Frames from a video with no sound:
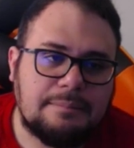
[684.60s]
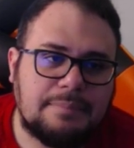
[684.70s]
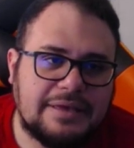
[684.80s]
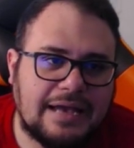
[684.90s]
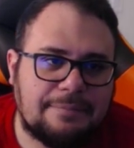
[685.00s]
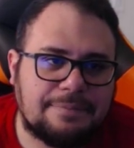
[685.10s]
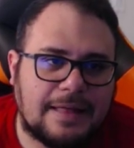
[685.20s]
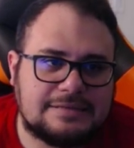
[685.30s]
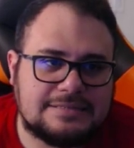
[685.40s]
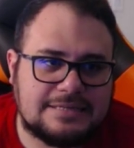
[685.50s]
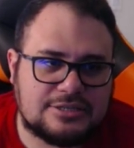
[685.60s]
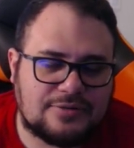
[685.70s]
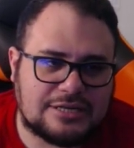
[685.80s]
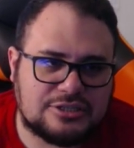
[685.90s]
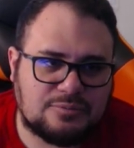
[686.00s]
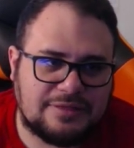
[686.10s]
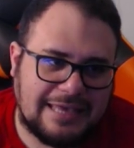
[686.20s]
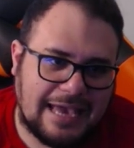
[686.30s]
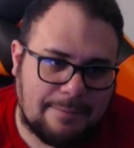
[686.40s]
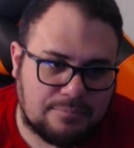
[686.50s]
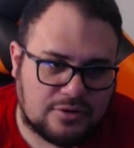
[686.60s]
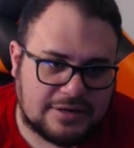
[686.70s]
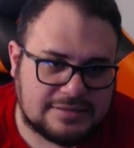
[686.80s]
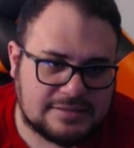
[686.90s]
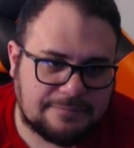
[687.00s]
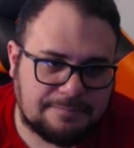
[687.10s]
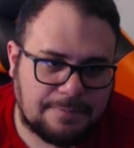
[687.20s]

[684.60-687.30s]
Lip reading: but yeah, that's his interaction with the Empress.